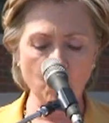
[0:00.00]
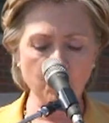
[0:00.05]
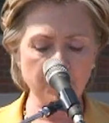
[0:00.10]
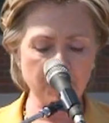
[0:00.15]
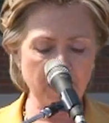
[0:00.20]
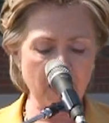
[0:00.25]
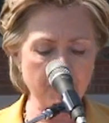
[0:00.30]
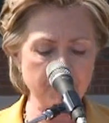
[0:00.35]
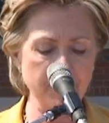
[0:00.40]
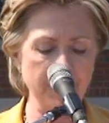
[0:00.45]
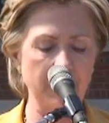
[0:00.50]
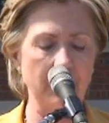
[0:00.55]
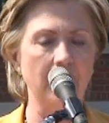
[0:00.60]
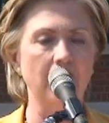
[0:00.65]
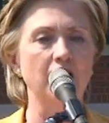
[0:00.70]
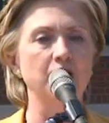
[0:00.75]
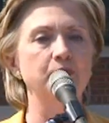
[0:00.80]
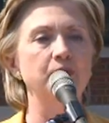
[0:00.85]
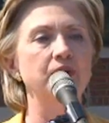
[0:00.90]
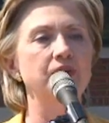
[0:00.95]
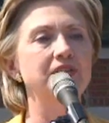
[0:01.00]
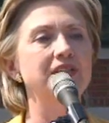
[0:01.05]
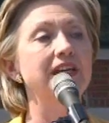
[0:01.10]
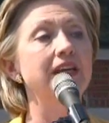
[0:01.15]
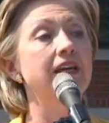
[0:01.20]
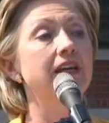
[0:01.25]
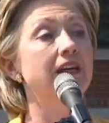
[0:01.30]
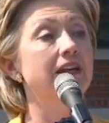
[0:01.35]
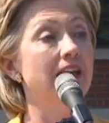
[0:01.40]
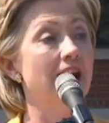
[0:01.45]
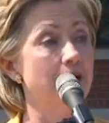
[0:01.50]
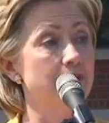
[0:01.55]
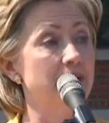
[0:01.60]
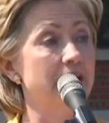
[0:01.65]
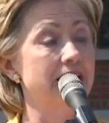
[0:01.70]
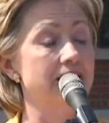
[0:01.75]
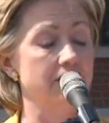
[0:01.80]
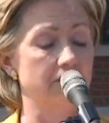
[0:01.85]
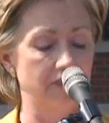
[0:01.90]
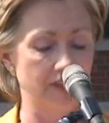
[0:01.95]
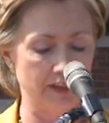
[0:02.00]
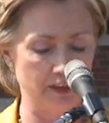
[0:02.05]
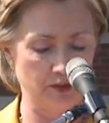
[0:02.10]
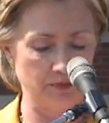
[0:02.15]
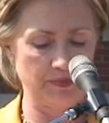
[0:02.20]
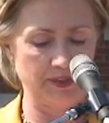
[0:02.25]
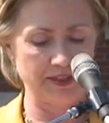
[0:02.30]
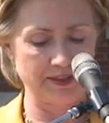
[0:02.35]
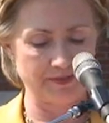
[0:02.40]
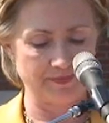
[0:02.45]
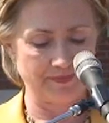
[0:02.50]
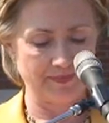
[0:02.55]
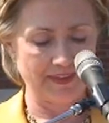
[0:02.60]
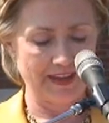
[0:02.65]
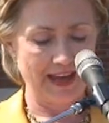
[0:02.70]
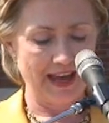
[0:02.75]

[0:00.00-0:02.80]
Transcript: open up the harbor to economic development.